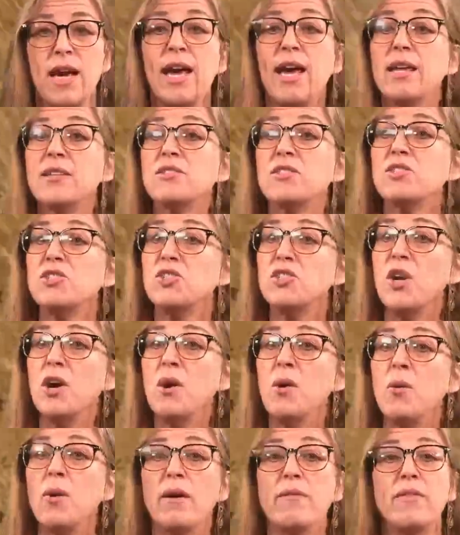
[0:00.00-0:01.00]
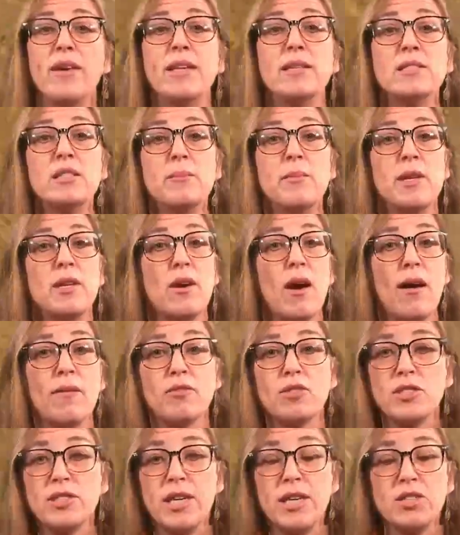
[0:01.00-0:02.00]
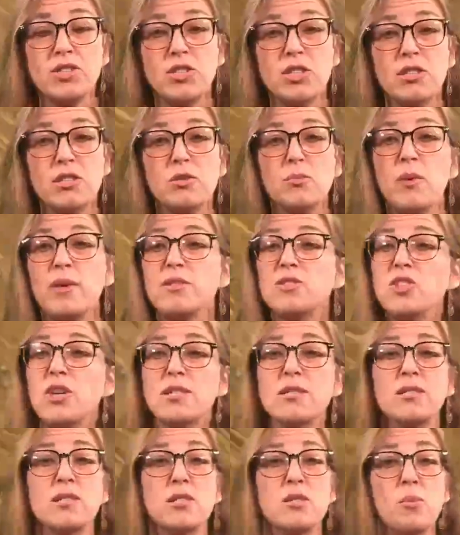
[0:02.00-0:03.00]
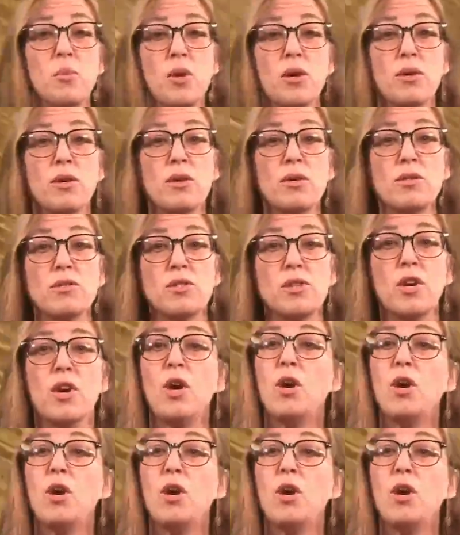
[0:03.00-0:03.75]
It's a show of intimate conversations with justice workers